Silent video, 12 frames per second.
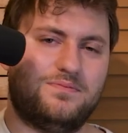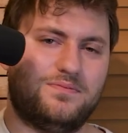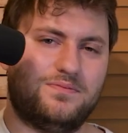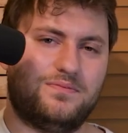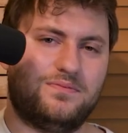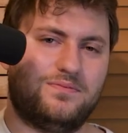
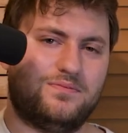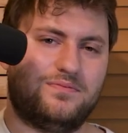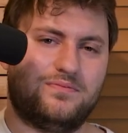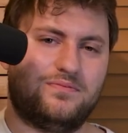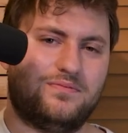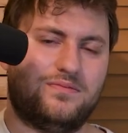
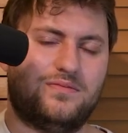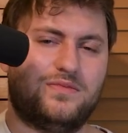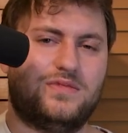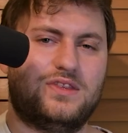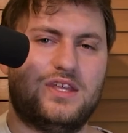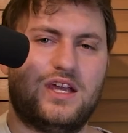
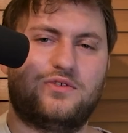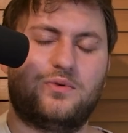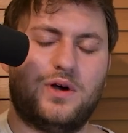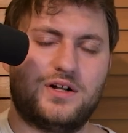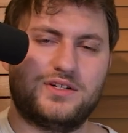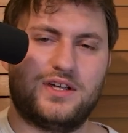Thanks for
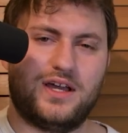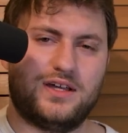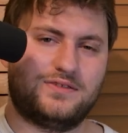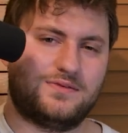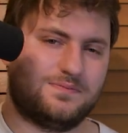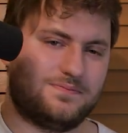watching,
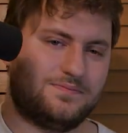guys.